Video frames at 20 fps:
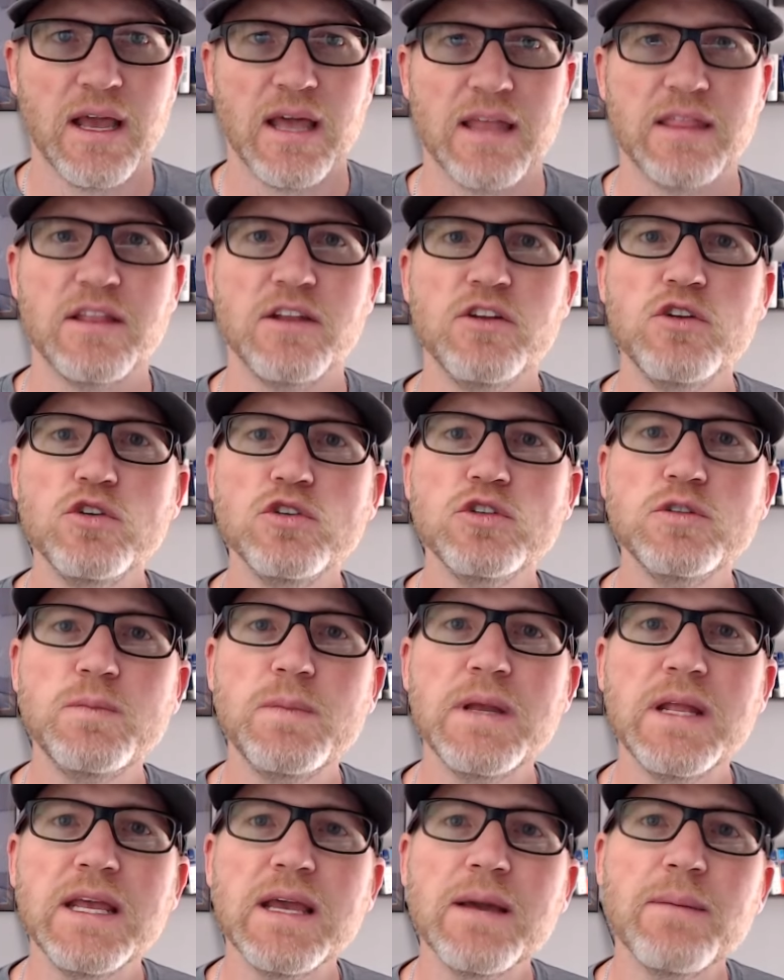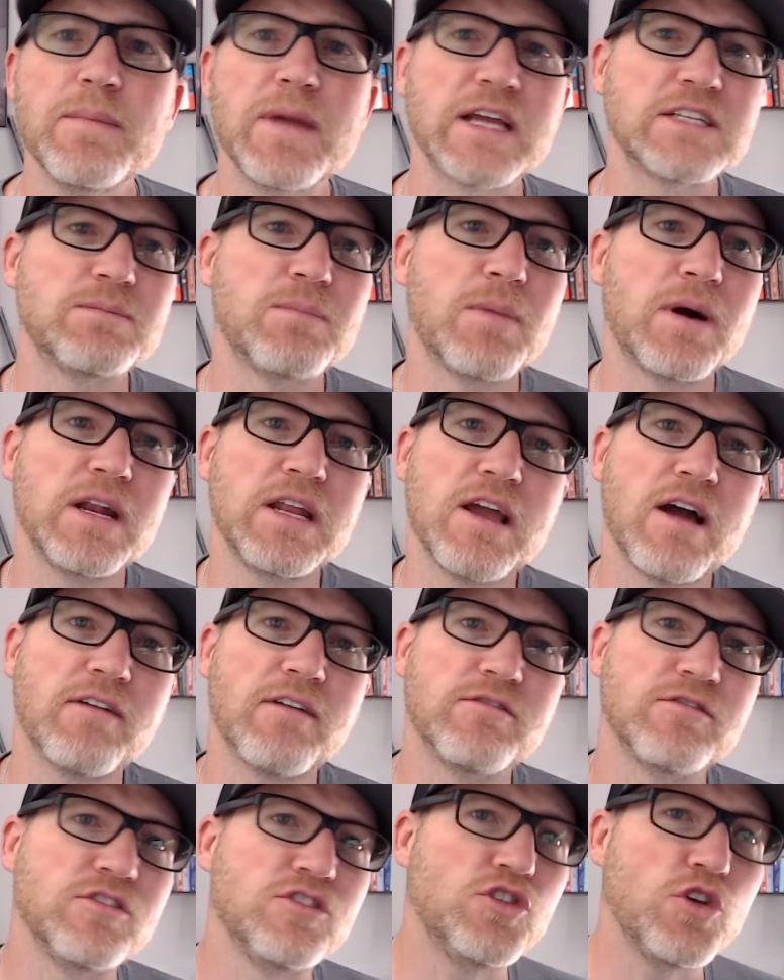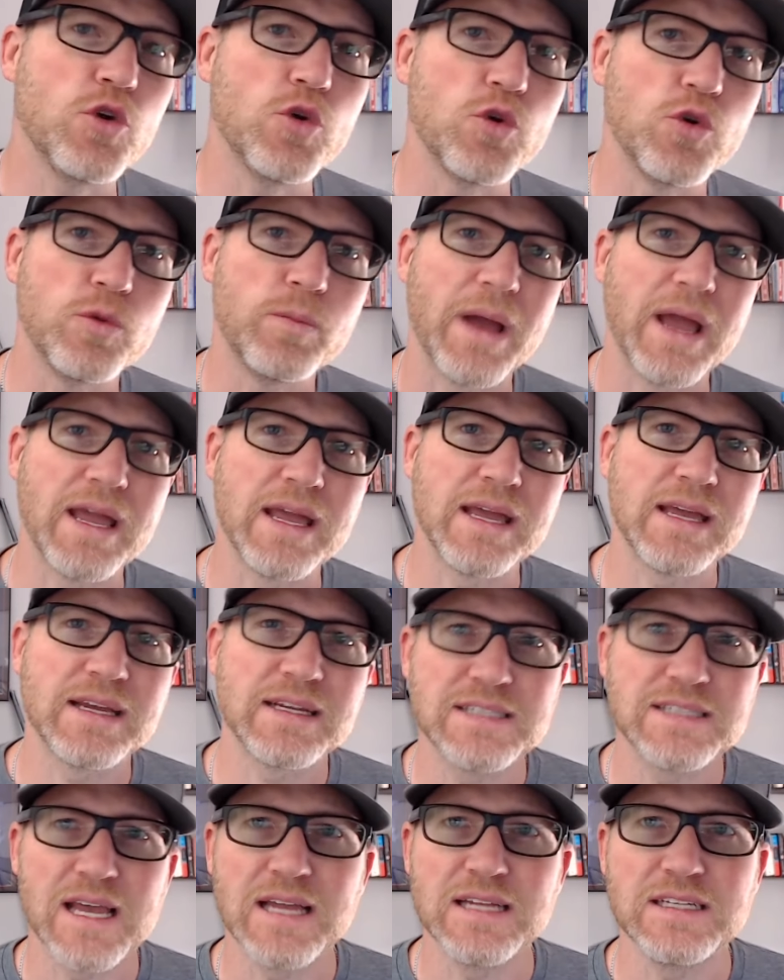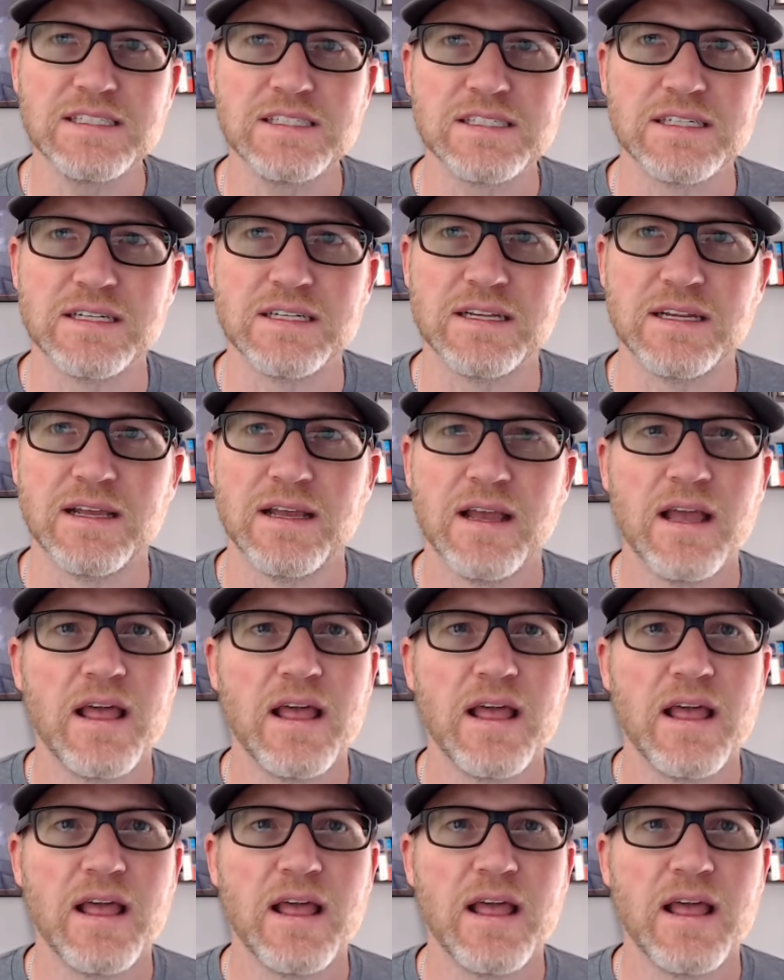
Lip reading: And the news media makes money off you paying attention.